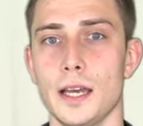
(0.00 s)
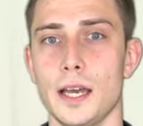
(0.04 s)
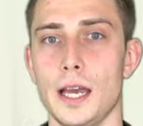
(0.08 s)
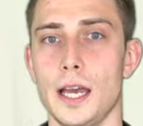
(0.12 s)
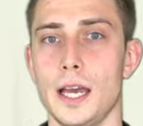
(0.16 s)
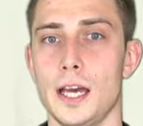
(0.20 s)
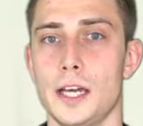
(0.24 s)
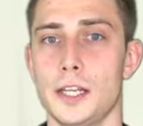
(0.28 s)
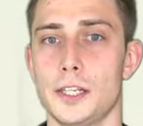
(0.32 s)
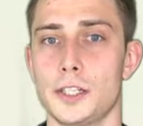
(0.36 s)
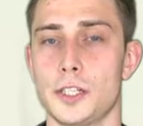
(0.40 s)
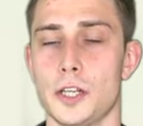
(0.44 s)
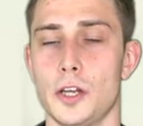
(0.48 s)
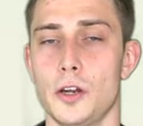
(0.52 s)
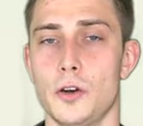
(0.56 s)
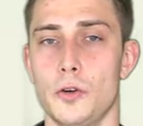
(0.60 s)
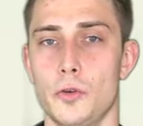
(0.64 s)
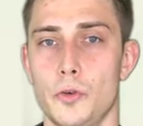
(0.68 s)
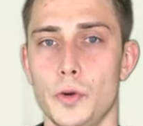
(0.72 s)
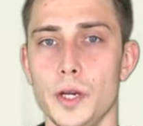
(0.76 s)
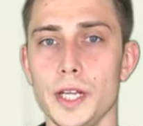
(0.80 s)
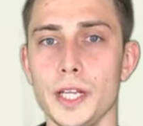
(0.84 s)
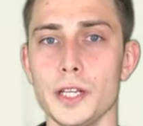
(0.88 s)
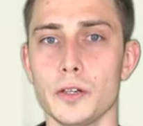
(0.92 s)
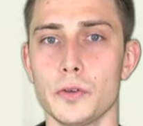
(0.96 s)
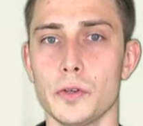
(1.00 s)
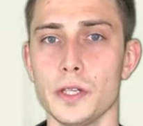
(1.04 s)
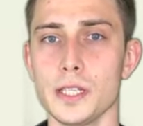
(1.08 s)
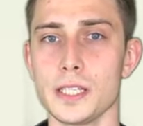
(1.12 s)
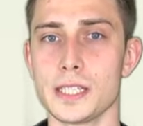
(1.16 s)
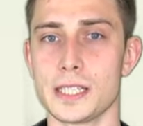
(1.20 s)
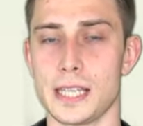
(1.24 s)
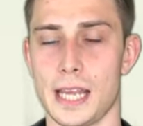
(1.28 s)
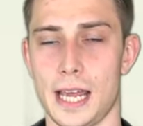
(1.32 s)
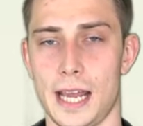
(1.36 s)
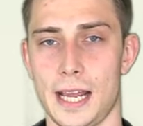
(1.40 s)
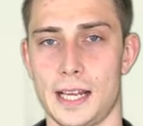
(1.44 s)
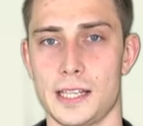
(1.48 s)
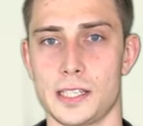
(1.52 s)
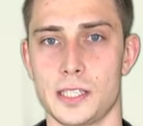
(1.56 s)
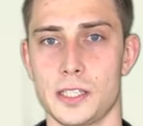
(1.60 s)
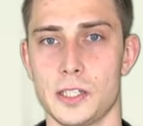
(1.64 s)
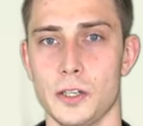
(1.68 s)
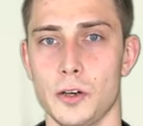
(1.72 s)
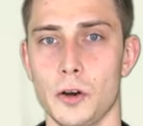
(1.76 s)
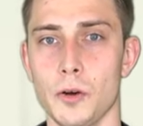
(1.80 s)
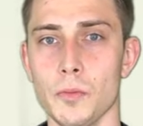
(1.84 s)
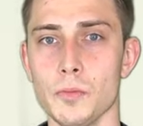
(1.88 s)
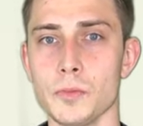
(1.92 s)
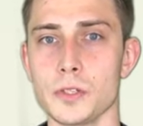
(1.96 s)
and rigorous
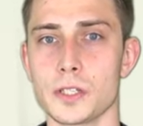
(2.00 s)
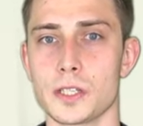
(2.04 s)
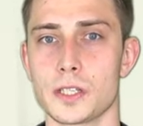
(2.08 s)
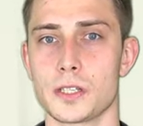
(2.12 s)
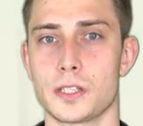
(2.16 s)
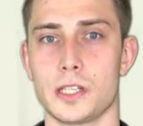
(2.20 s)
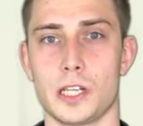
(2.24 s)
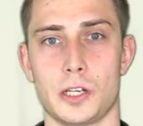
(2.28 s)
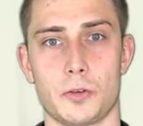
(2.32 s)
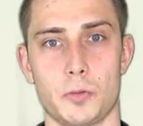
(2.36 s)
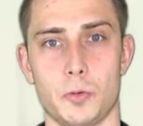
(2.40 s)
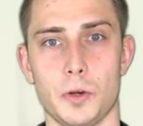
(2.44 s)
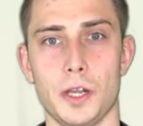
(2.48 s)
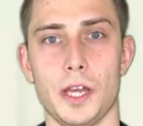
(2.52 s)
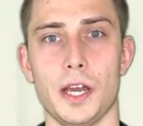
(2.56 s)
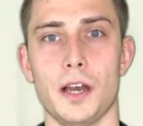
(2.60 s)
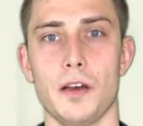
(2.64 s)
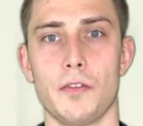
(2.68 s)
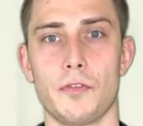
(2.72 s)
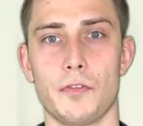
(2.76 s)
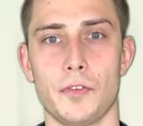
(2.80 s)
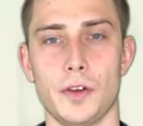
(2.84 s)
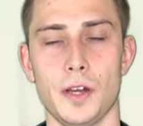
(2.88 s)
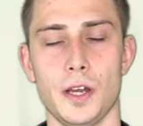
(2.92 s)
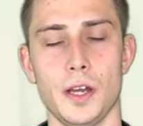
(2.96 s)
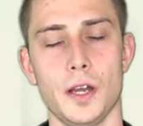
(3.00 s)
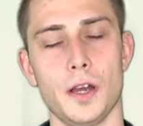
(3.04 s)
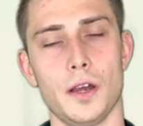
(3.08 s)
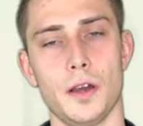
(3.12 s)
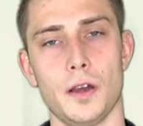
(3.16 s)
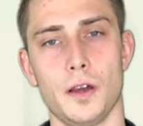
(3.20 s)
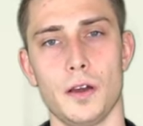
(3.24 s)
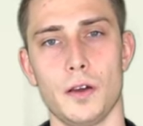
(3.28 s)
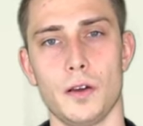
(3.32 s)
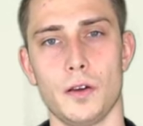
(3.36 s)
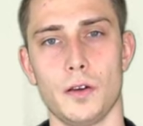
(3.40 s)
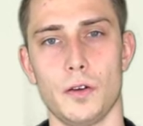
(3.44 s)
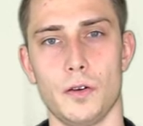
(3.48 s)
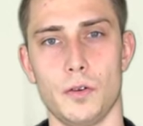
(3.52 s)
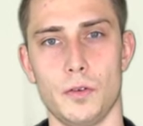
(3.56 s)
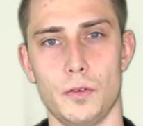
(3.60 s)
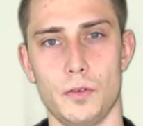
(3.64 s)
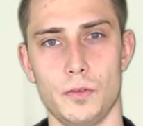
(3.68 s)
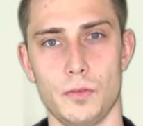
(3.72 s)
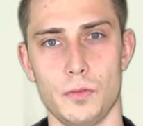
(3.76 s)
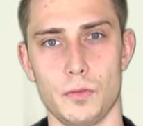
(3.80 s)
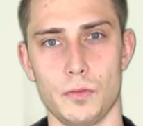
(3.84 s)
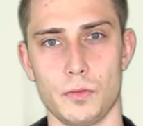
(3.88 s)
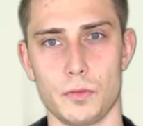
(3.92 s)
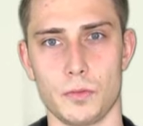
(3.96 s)
axioms that we have
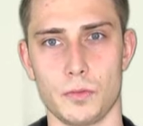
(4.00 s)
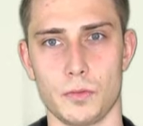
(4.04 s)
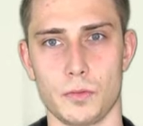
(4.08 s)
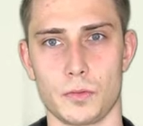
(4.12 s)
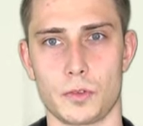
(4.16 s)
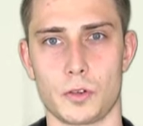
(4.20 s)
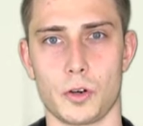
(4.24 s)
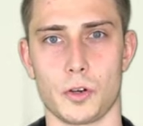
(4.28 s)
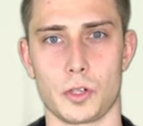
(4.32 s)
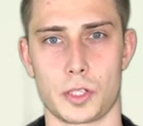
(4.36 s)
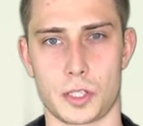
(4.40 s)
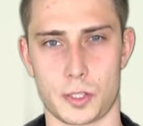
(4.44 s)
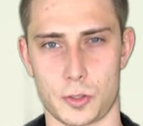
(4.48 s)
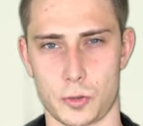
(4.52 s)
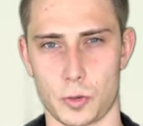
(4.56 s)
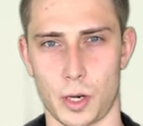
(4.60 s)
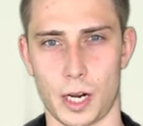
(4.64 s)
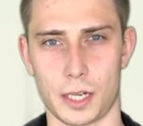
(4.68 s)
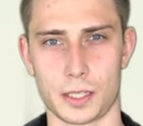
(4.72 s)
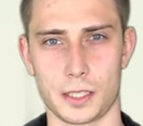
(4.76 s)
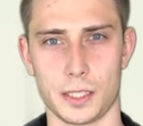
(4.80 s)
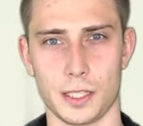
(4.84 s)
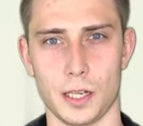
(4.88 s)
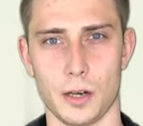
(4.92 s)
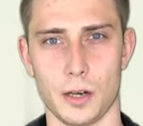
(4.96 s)
constructed